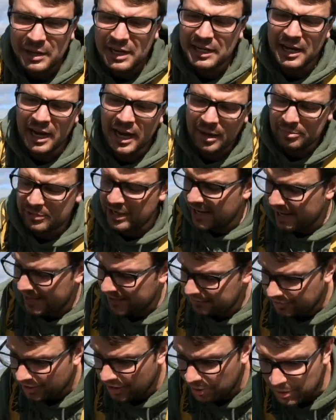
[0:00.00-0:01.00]
bit of carp
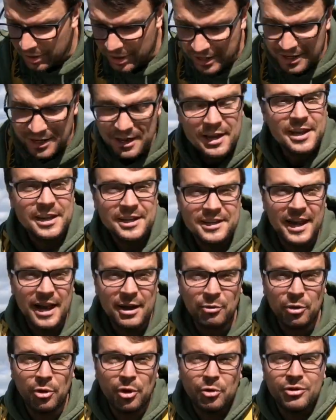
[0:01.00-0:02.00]
care. So yeah,
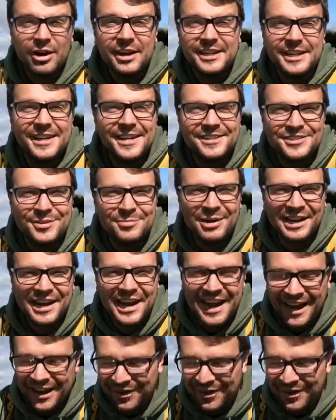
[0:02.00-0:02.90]
we're all ready to bring it